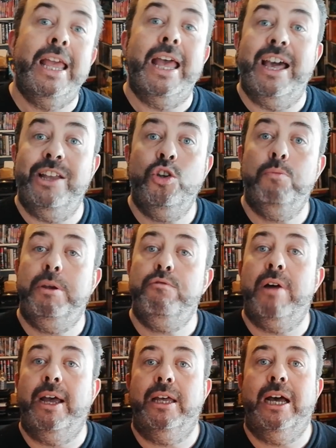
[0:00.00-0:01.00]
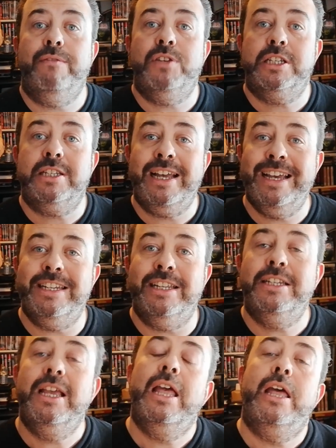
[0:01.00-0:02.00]
And you'd be right, I've
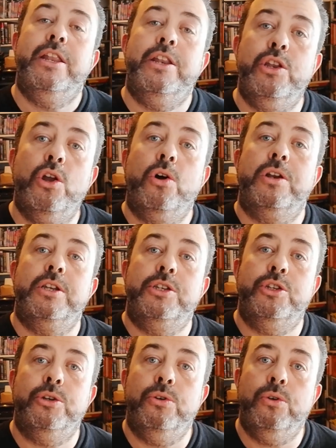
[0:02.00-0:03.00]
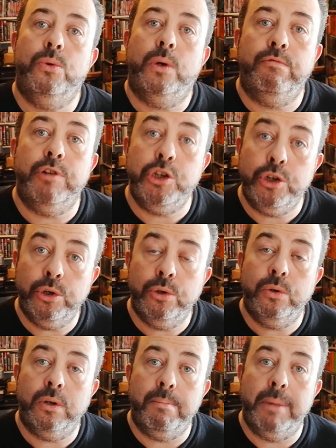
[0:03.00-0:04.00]
decided not to
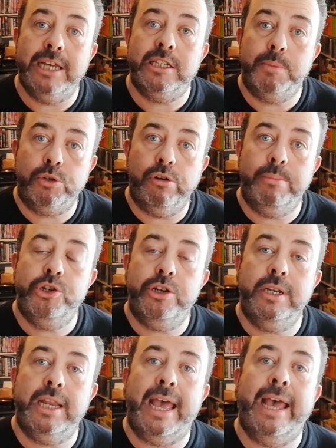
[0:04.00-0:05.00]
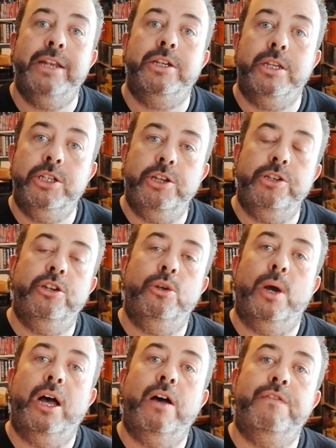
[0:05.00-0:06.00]
renew my subscription and continue
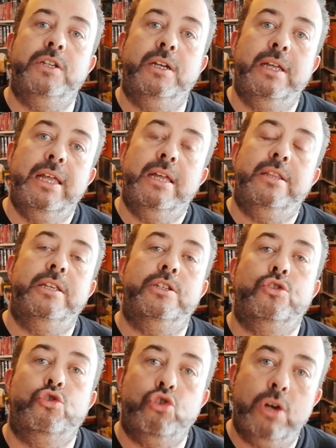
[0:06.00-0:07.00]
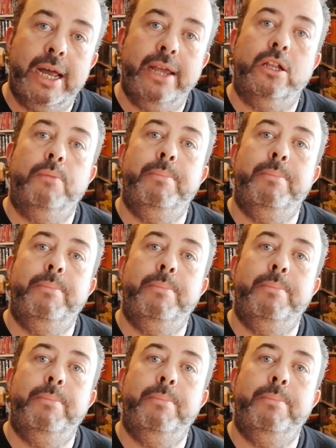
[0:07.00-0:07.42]
after this trial